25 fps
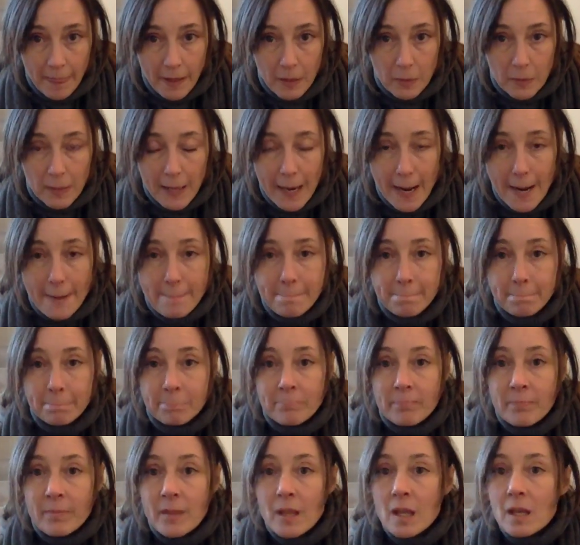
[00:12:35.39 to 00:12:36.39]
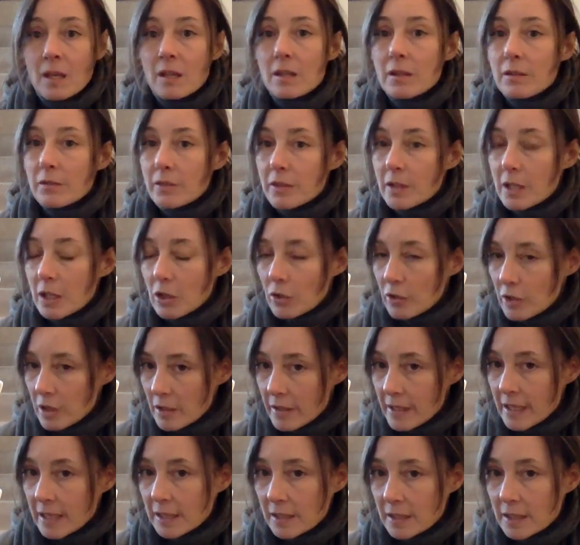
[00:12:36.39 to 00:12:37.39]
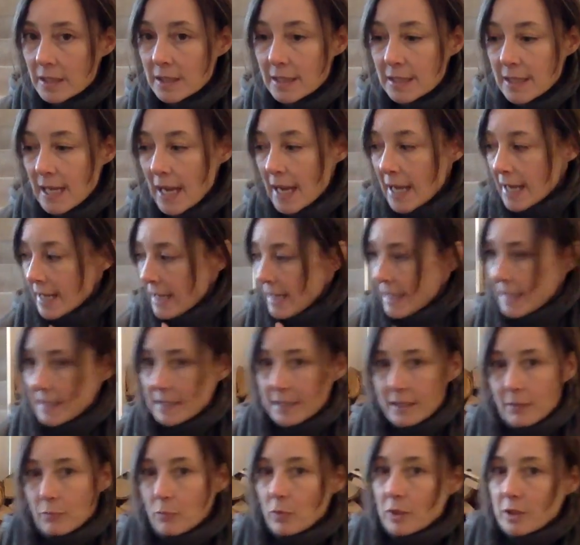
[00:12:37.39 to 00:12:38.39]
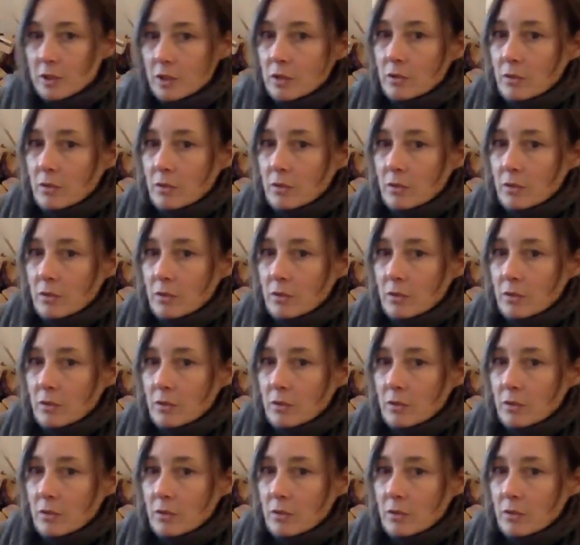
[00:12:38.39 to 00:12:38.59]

Okay, the other thing to say is, and